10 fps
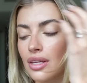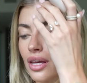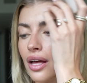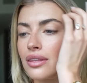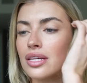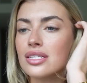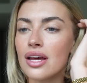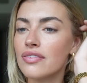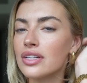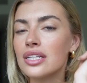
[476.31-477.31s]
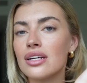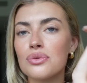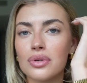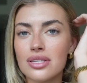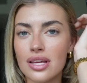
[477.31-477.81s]
And this definitely does
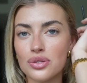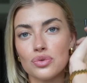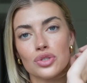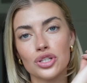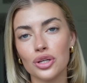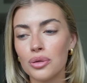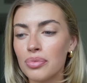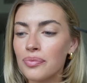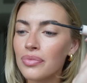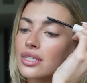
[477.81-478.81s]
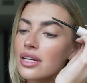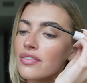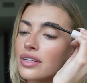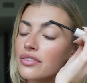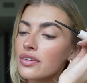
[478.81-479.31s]
what it says on the tube. It
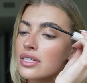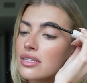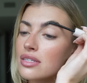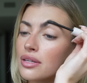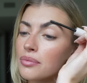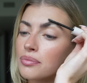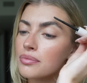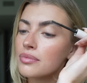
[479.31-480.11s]
definitely freezes them.